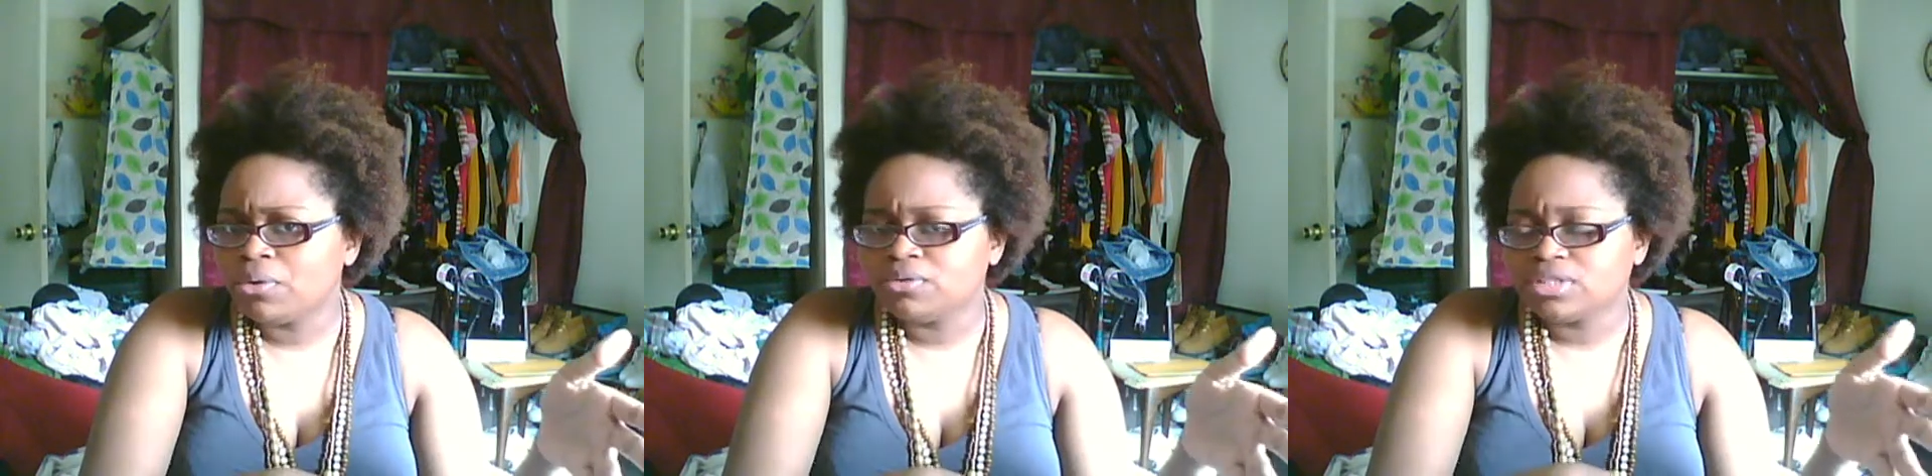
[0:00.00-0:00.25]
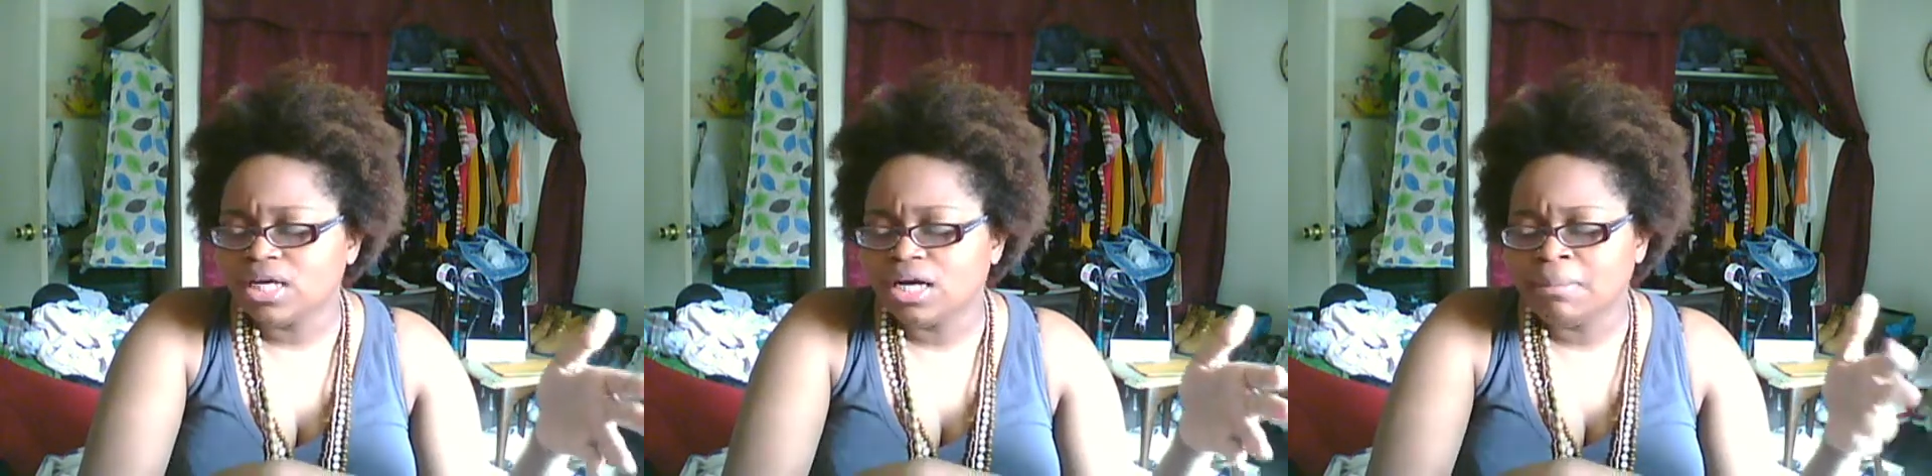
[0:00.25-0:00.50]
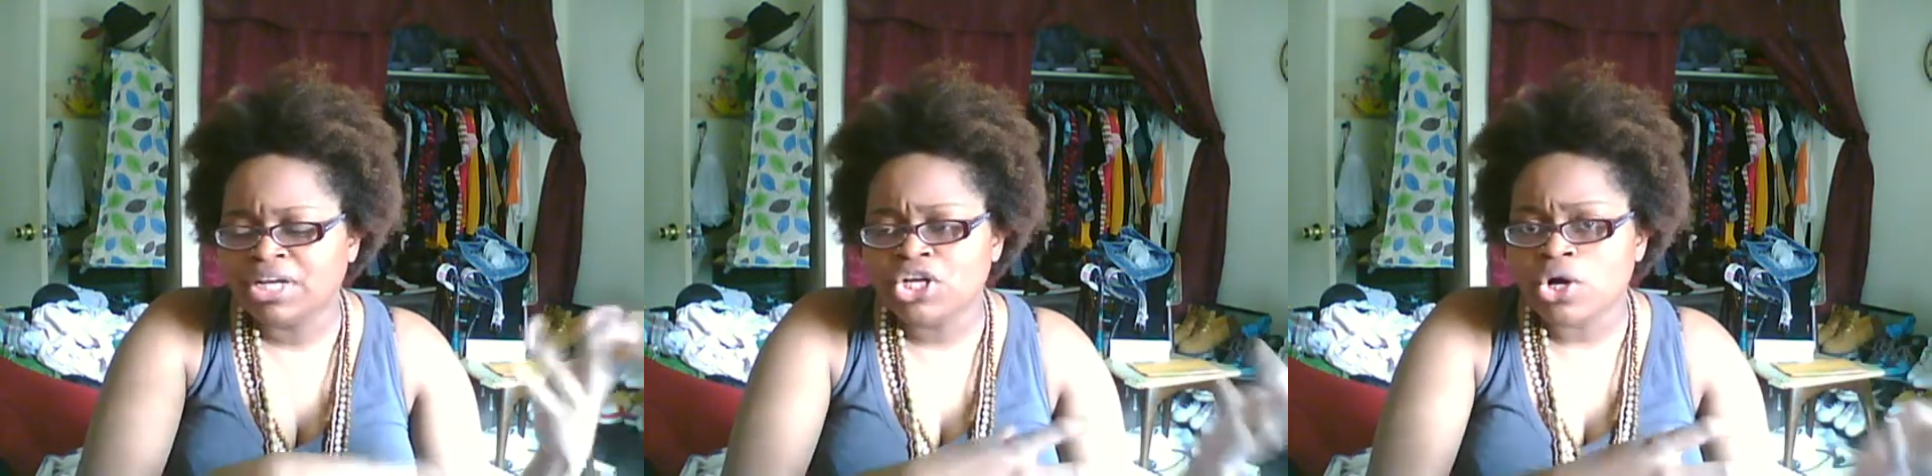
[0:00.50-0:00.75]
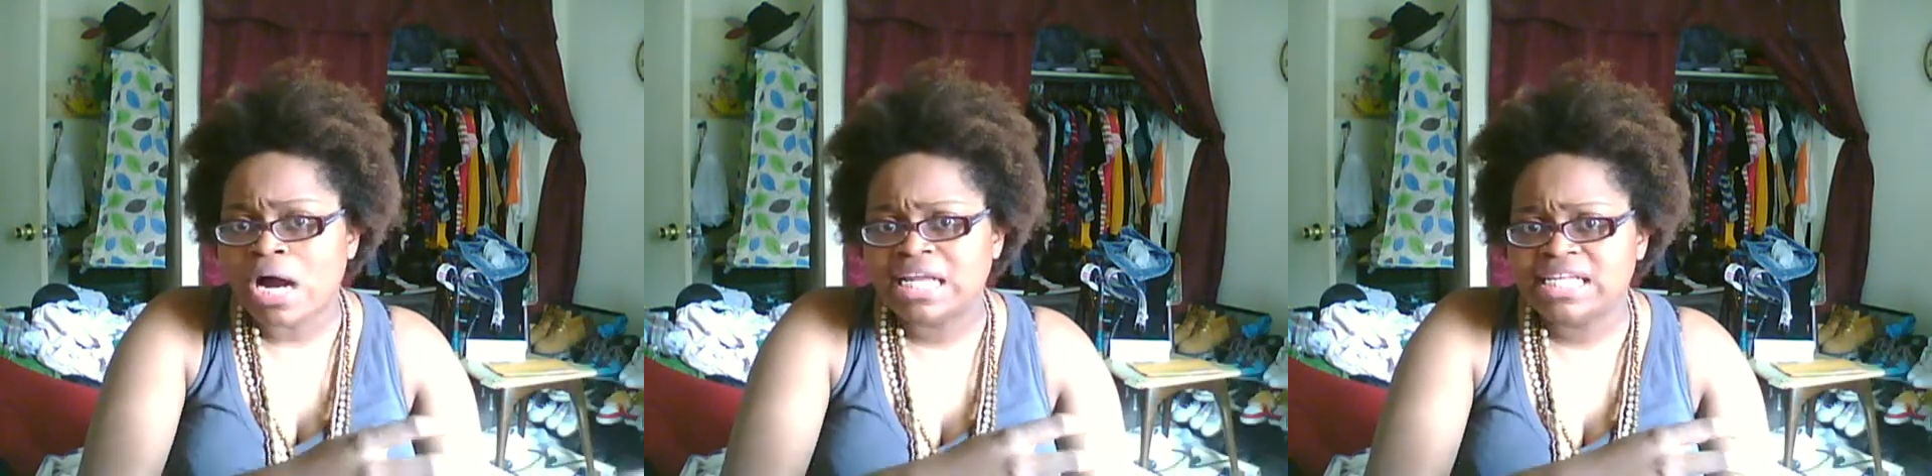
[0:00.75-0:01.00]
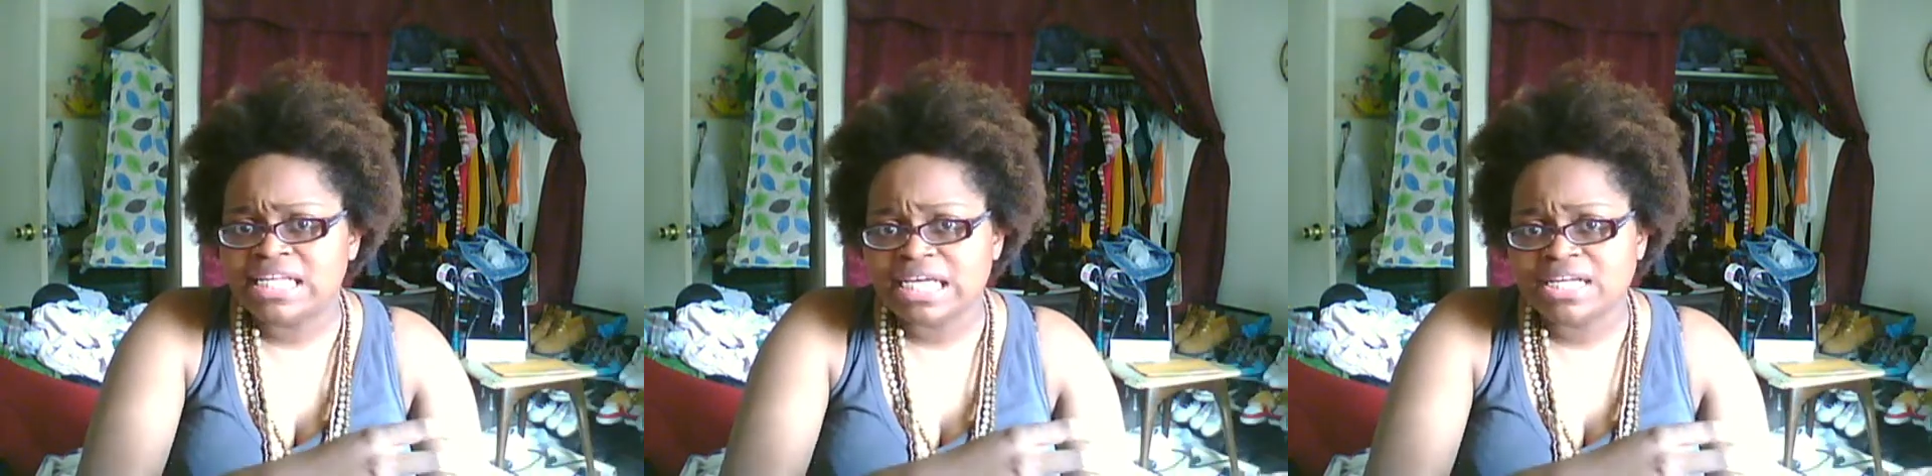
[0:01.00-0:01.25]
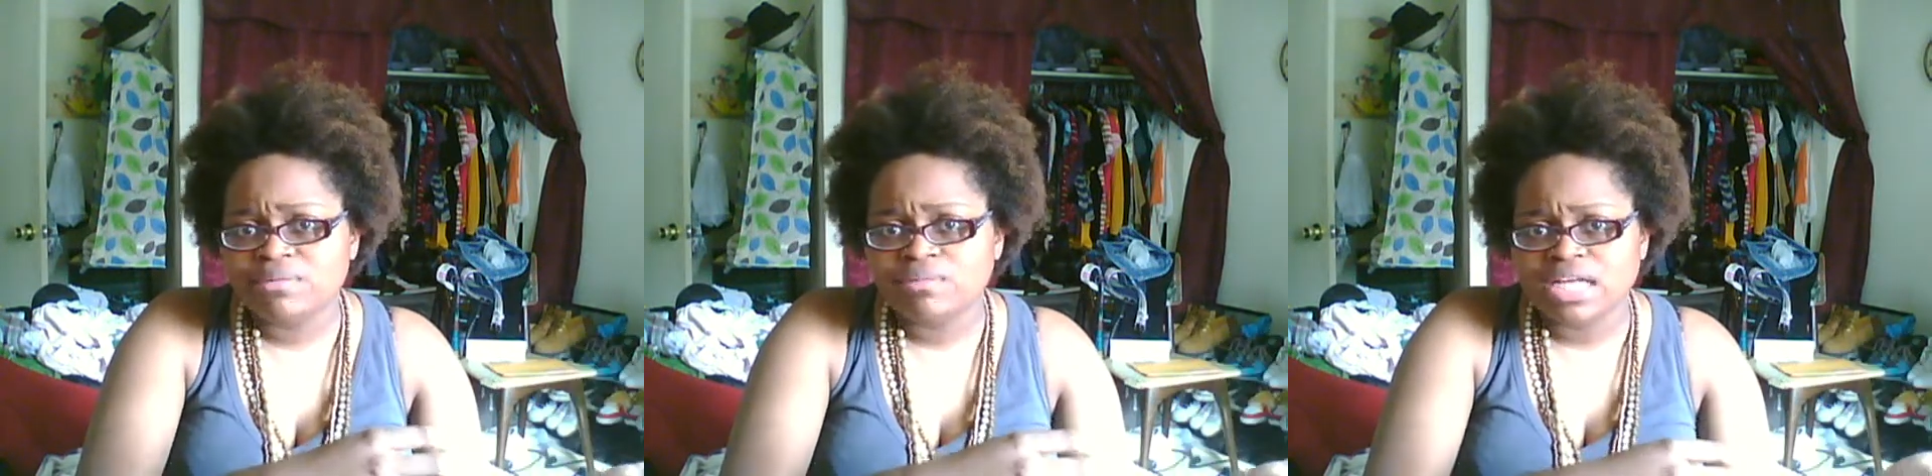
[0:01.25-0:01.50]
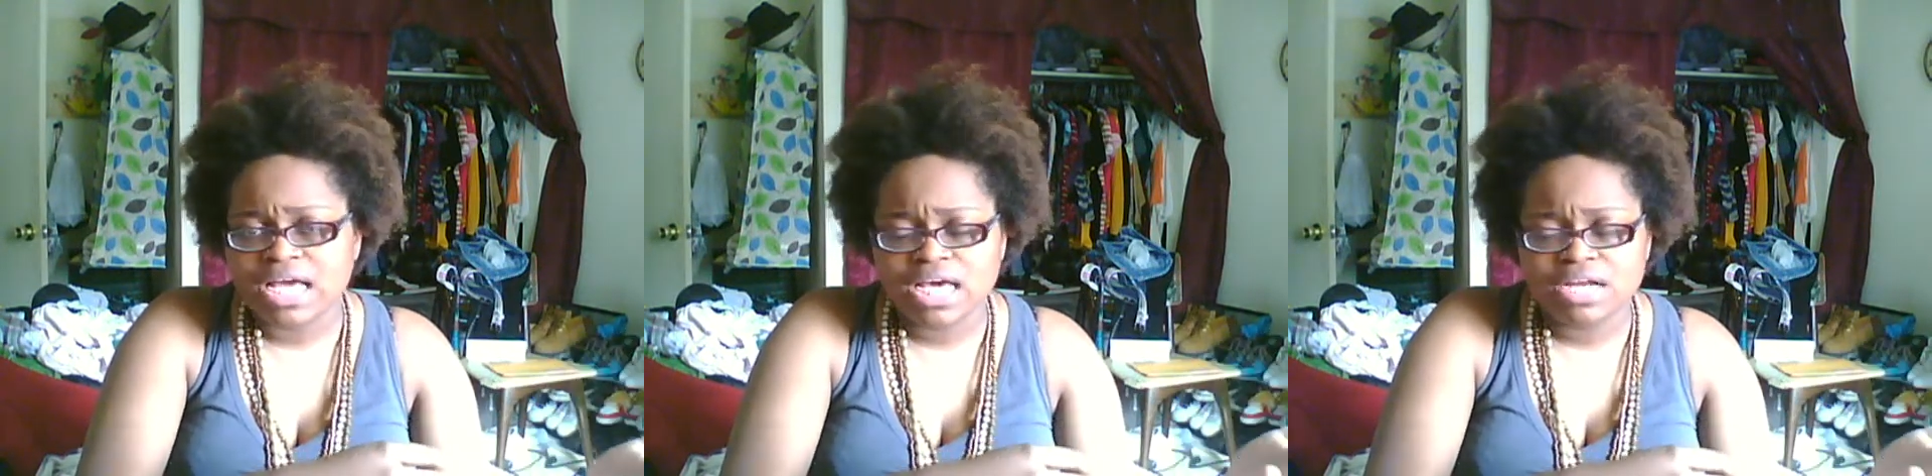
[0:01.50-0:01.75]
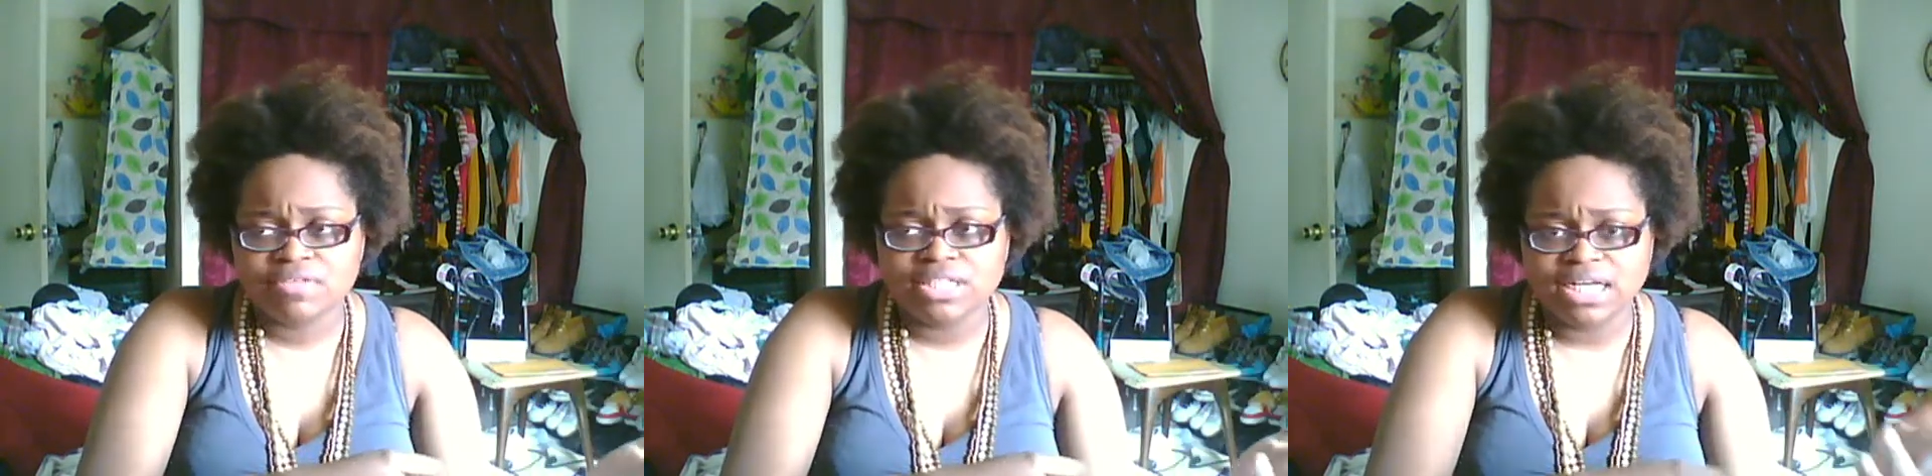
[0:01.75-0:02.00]
I know I did when I had a
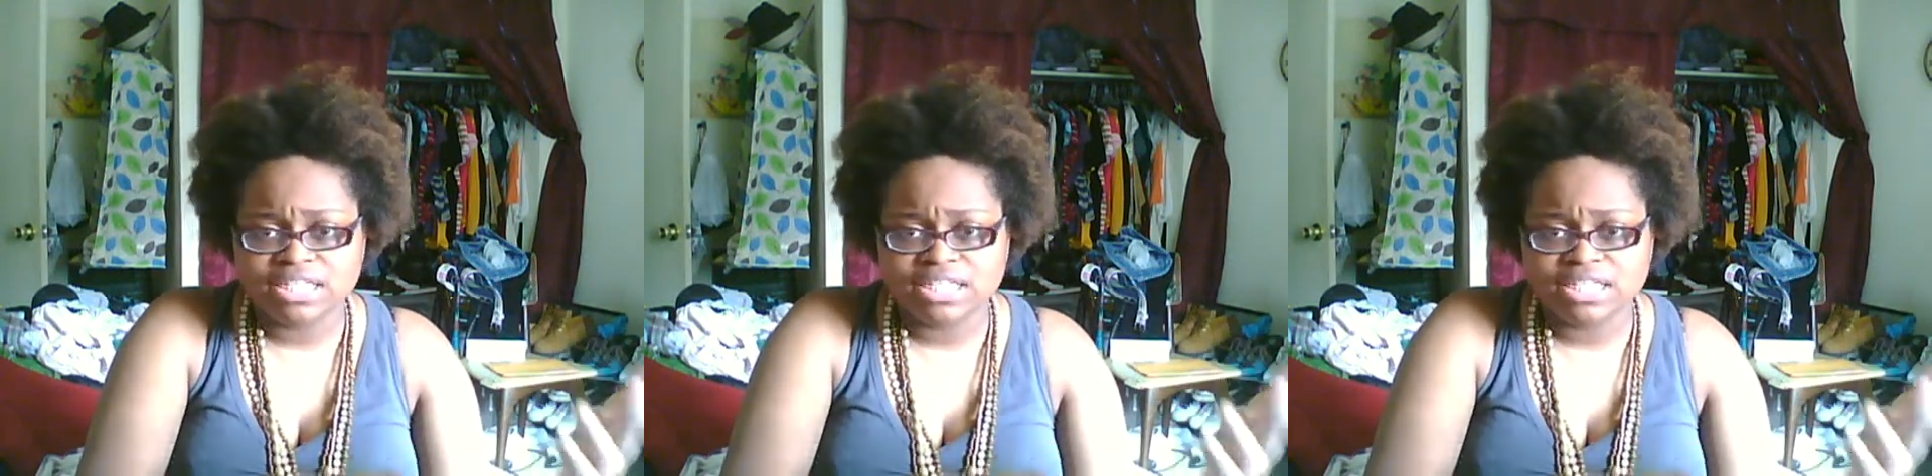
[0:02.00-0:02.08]
relaxer.